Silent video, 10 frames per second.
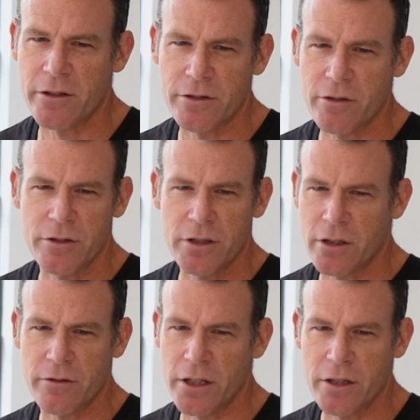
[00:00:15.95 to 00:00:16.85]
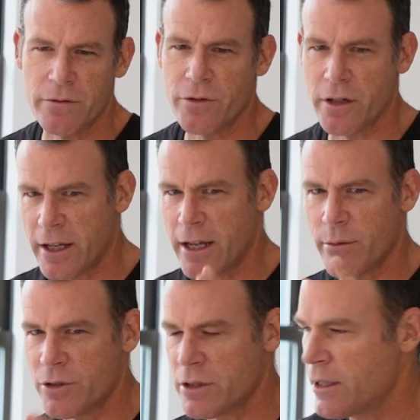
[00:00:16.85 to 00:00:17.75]
are kicking ass in their local
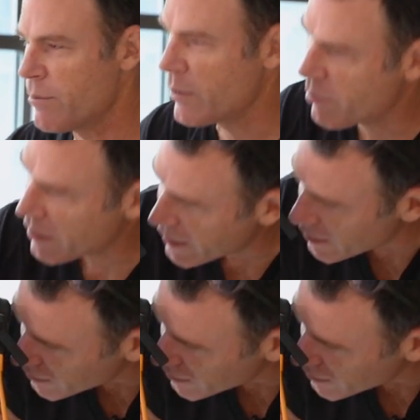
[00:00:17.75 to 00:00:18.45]
markets, and it means